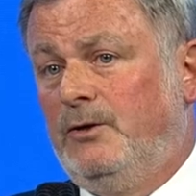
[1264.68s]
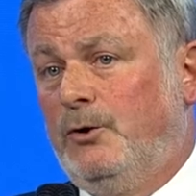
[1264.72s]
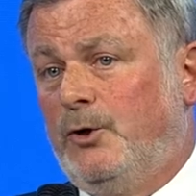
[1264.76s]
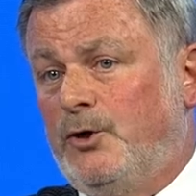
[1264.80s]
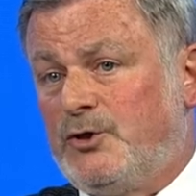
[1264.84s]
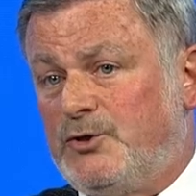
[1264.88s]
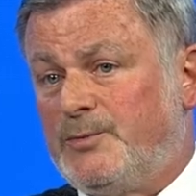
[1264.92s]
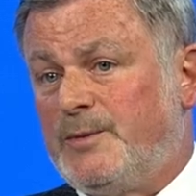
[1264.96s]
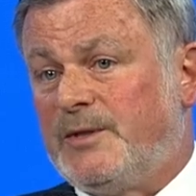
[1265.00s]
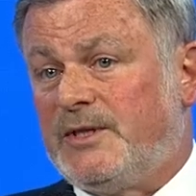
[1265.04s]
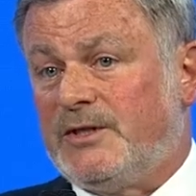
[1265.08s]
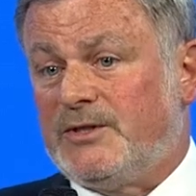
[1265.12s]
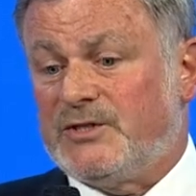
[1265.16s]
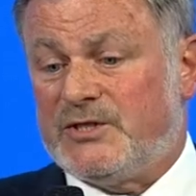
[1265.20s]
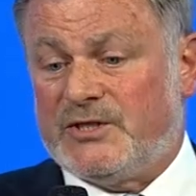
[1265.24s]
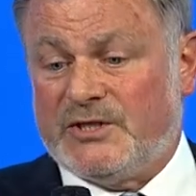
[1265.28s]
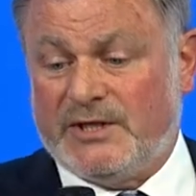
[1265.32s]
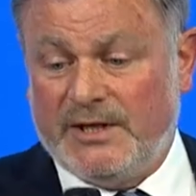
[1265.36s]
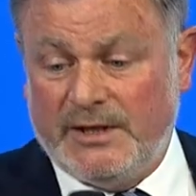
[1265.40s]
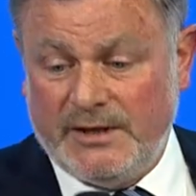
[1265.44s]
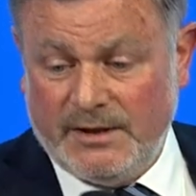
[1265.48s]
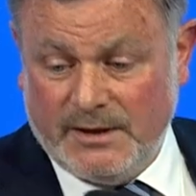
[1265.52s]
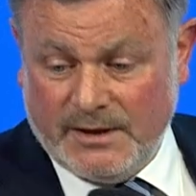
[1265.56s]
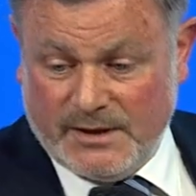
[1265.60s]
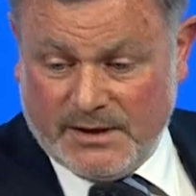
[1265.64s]
the hospital
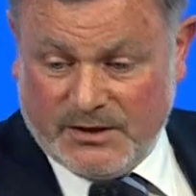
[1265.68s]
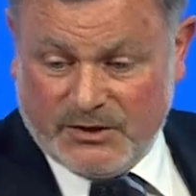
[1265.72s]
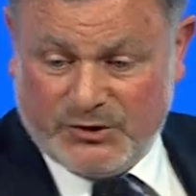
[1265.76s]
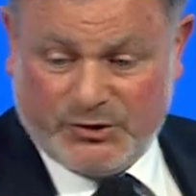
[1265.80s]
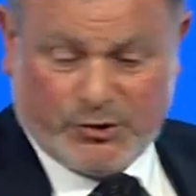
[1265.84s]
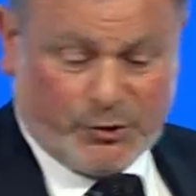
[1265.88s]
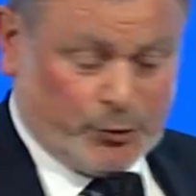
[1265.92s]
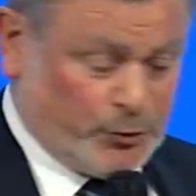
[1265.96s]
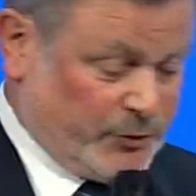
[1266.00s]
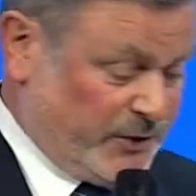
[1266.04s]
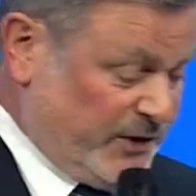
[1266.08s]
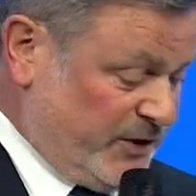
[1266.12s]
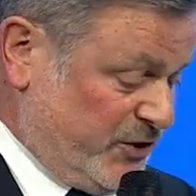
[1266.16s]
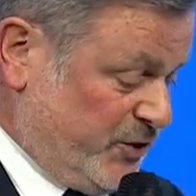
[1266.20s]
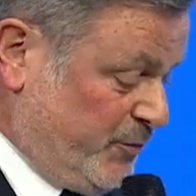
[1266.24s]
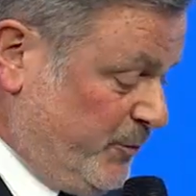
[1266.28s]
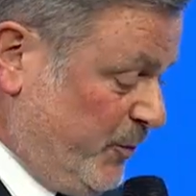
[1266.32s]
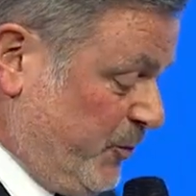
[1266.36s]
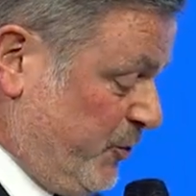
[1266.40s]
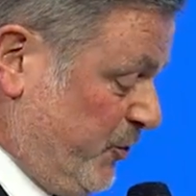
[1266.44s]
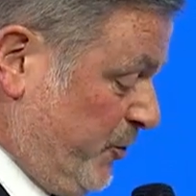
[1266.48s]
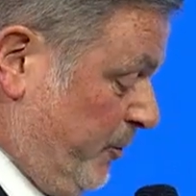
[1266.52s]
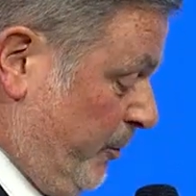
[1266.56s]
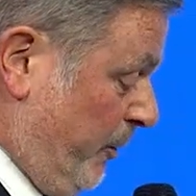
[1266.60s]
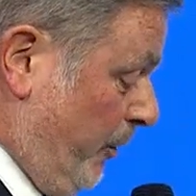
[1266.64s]
stay as short as
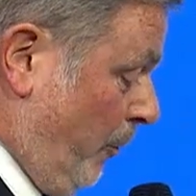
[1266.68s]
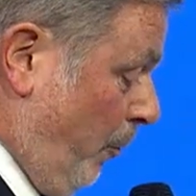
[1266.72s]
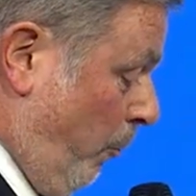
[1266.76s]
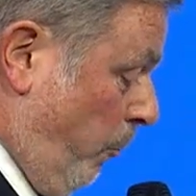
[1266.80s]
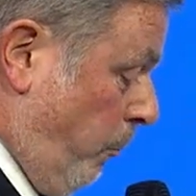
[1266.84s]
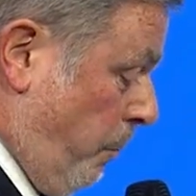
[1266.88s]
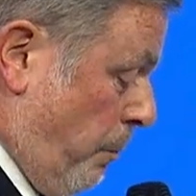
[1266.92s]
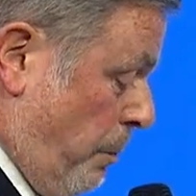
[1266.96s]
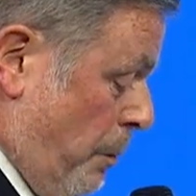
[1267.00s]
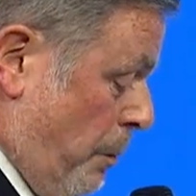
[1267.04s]
possible.